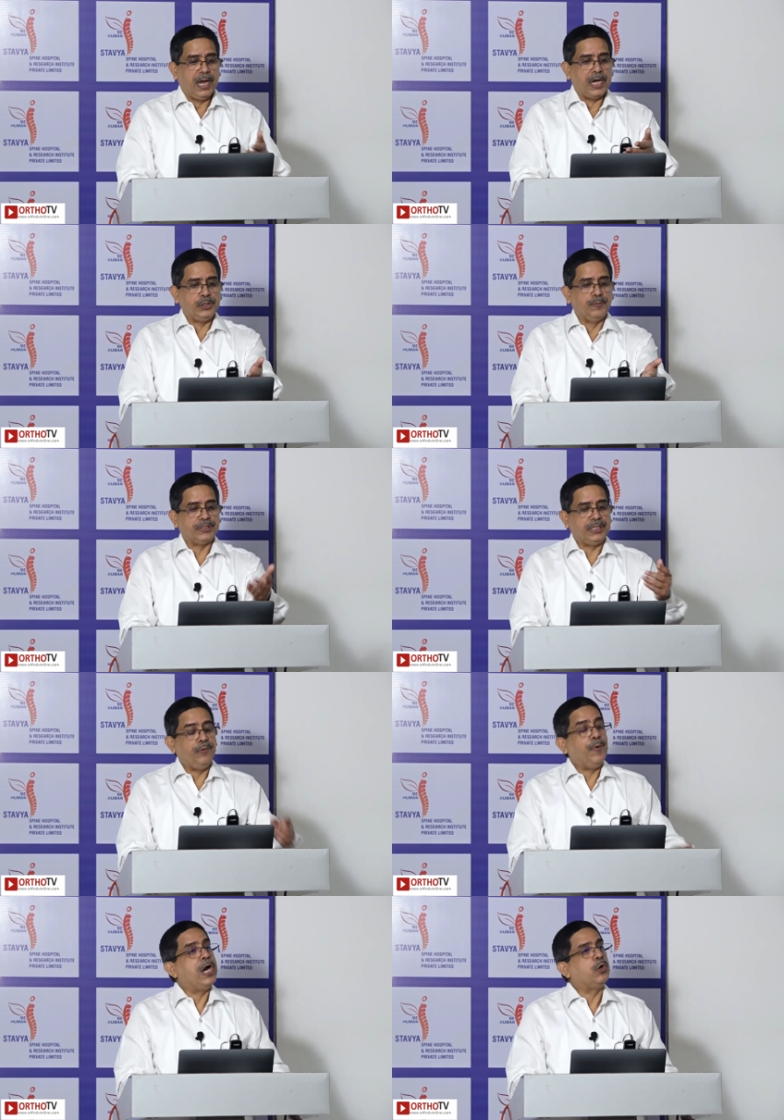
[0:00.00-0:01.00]
and you will
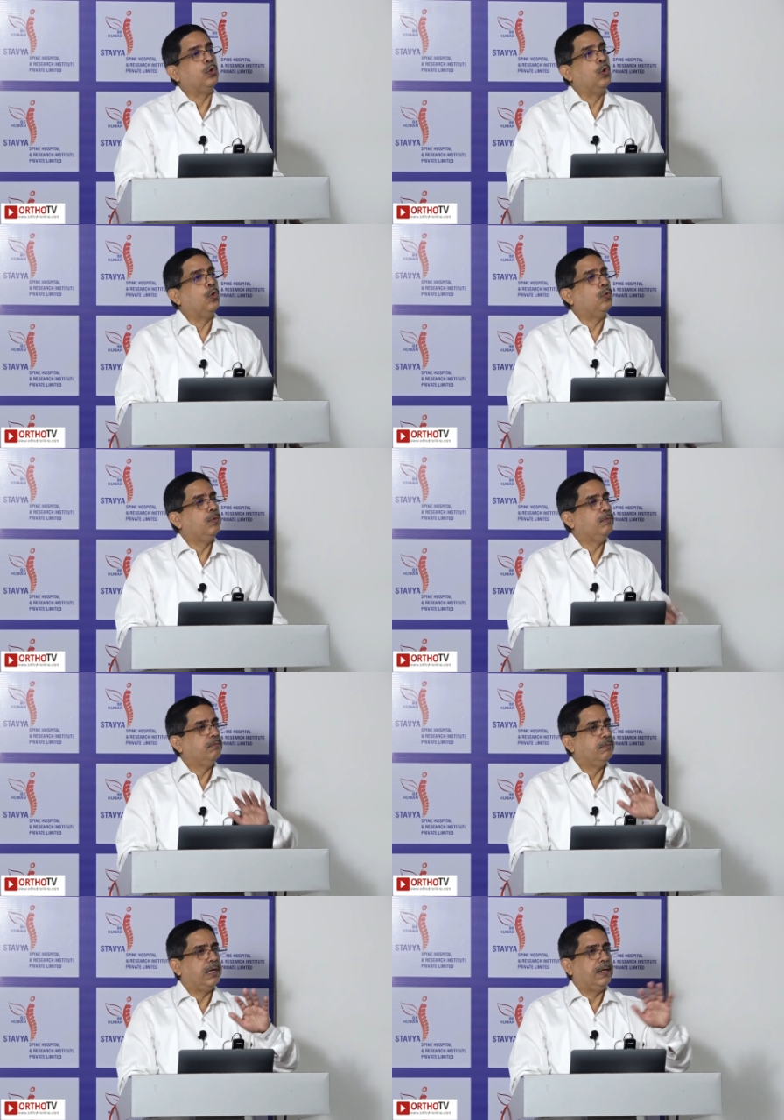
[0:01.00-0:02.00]
see where to go.
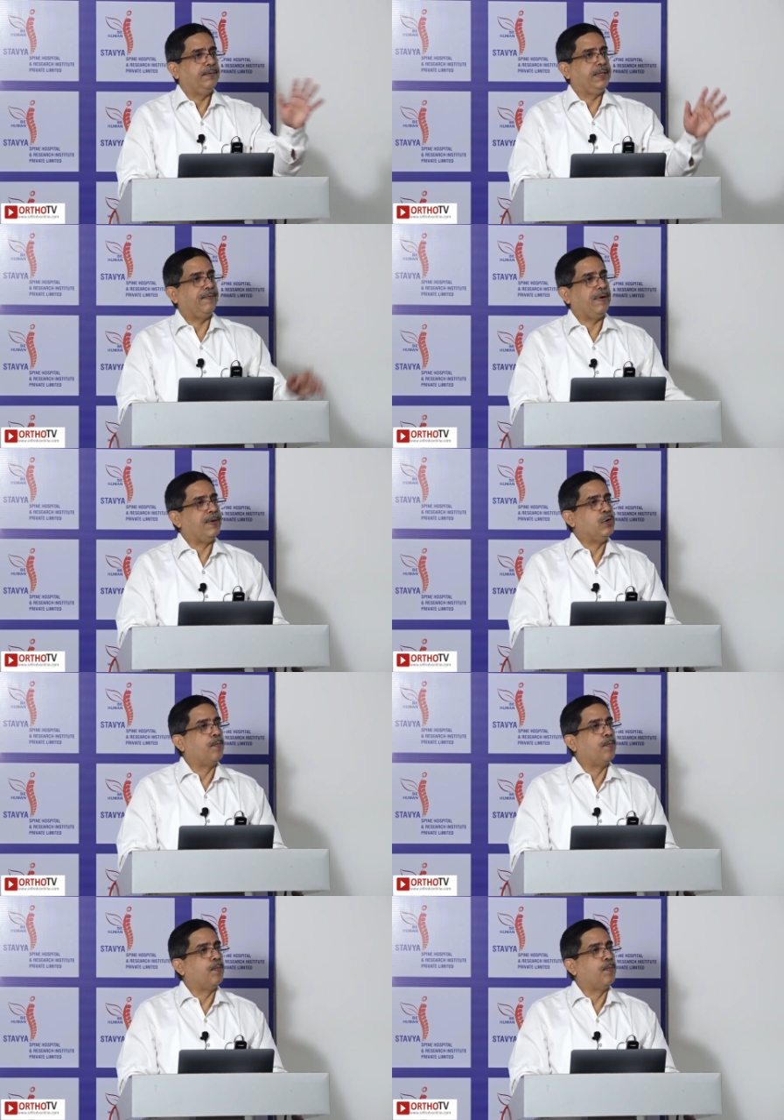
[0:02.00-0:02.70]
There will be